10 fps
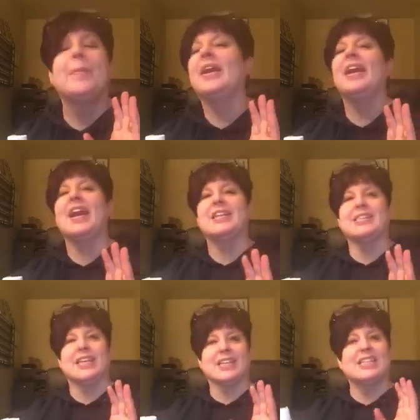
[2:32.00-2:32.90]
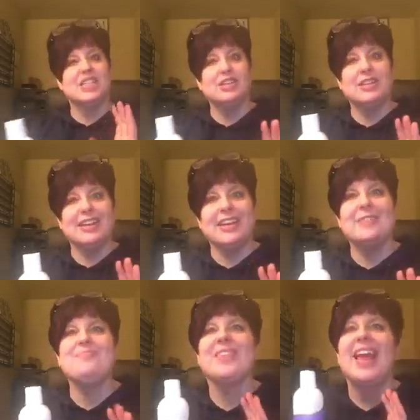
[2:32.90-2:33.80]
but it has like a silk in
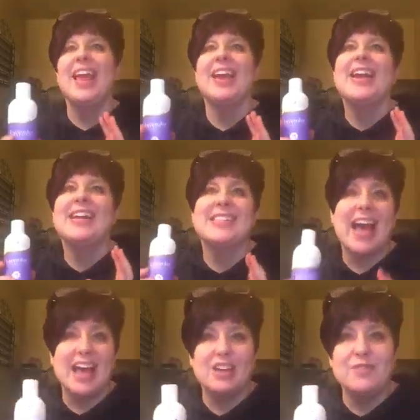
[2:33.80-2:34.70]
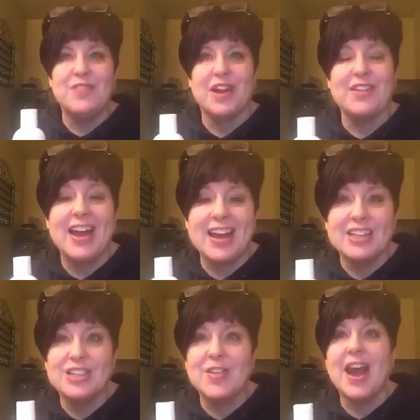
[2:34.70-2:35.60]
it. It has aloe vera
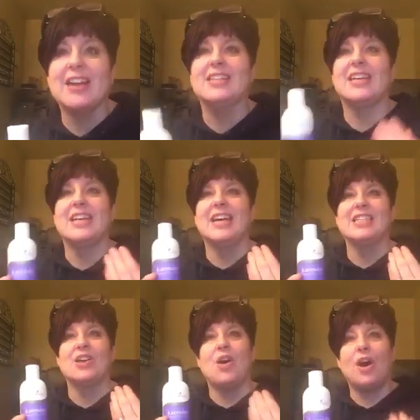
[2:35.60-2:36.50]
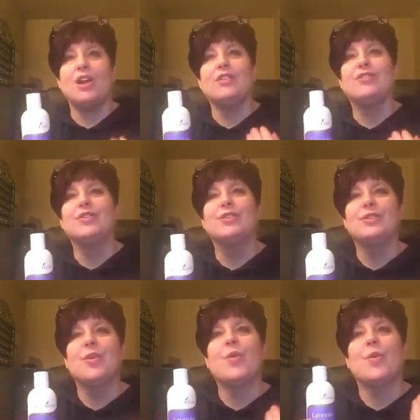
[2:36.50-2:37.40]
extract. It has olive fruit
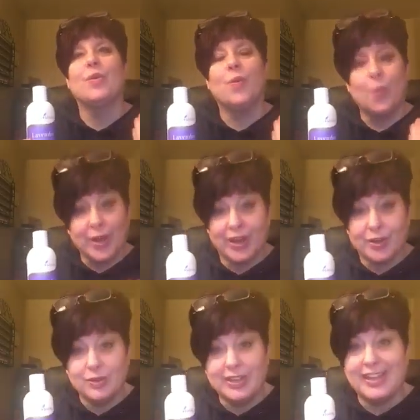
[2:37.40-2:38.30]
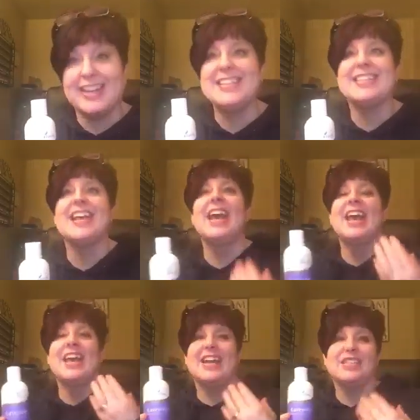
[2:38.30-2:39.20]
oil in it.
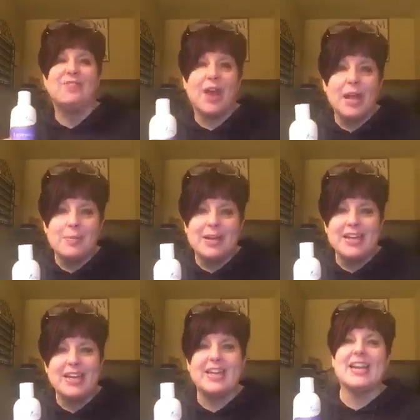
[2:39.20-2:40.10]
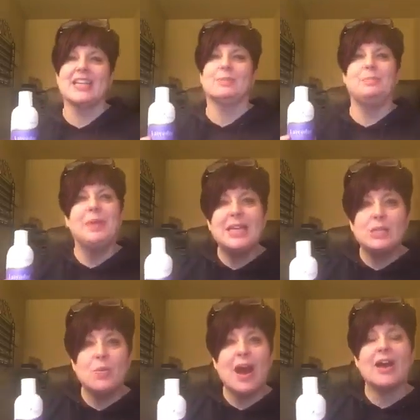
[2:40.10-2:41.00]
It has vitamin E. It has
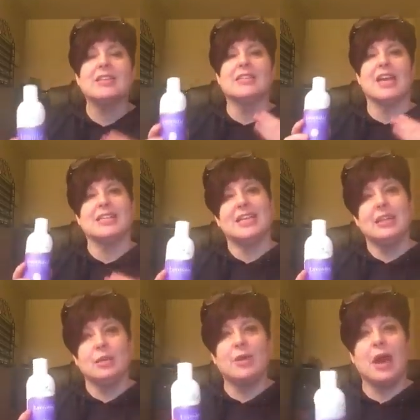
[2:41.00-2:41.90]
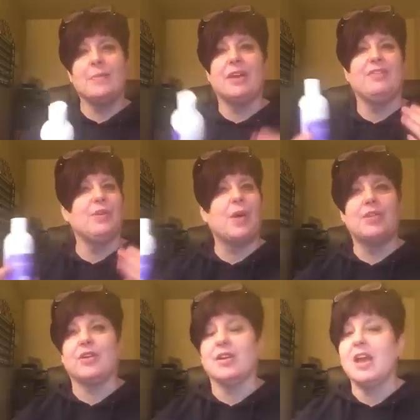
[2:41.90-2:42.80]
beeswax. It has xanthan gum and a few
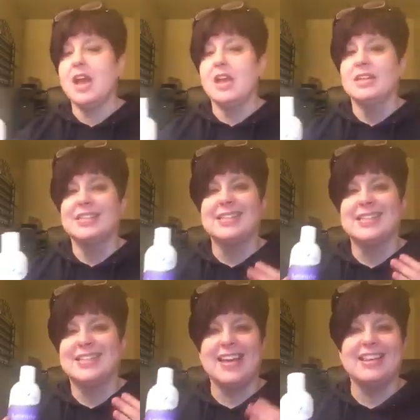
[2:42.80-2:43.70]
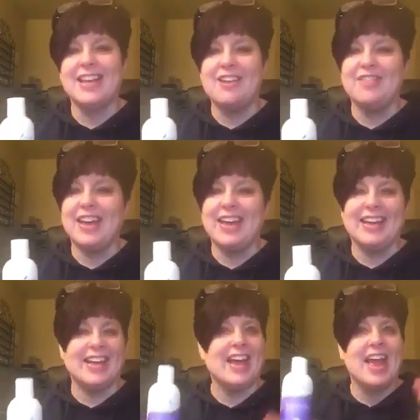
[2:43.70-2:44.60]
other
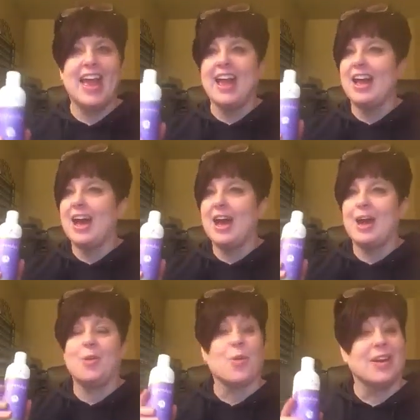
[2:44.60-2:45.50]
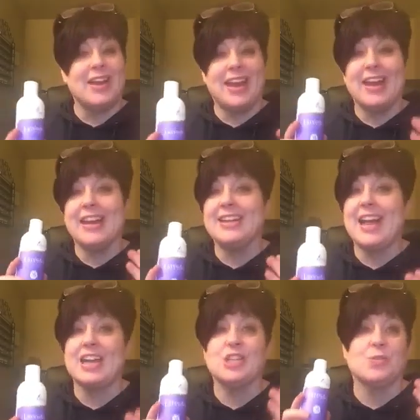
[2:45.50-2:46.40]
skin-loving, uh, organic,
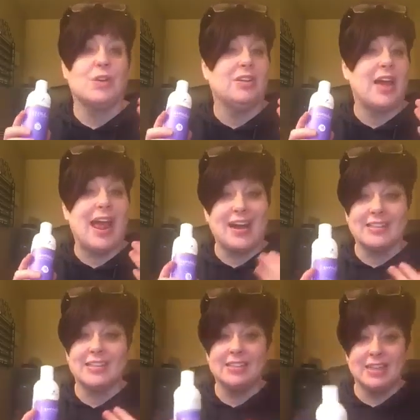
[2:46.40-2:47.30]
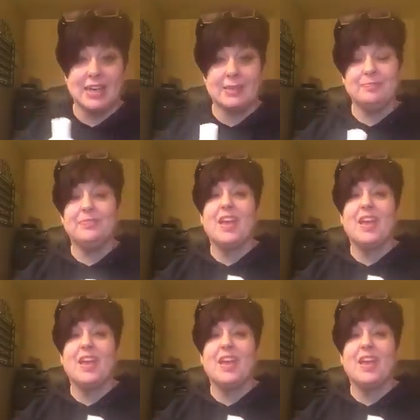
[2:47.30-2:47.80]
natural acids in it.